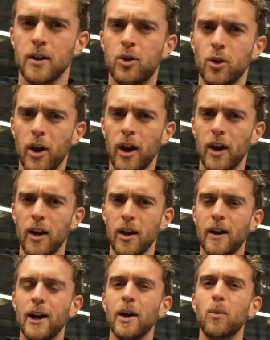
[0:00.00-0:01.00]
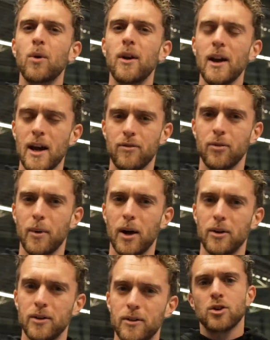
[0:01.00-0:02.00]
Today, I will laugh
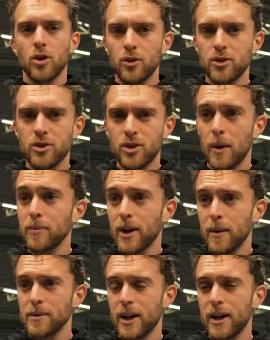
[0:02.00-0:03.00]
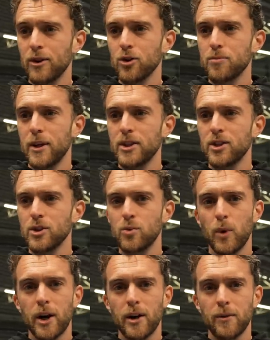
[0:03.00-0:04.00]
about it. So sometimes I had those matches
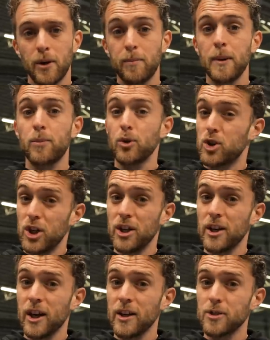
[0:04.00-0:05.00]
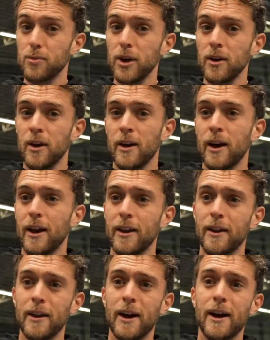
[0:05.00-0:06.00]
where the people cheated against me
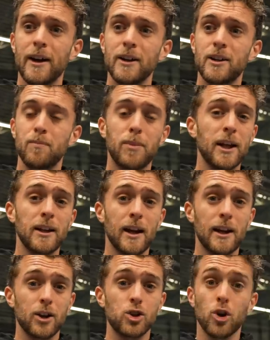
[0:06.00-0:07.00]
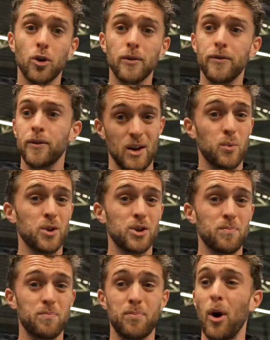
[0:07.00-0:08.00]
and I played like a serve. It
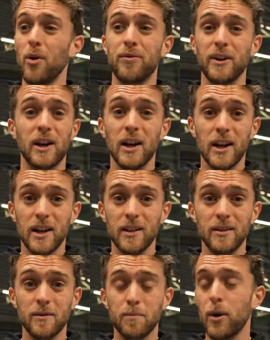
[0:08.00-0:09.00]
was perfectly in.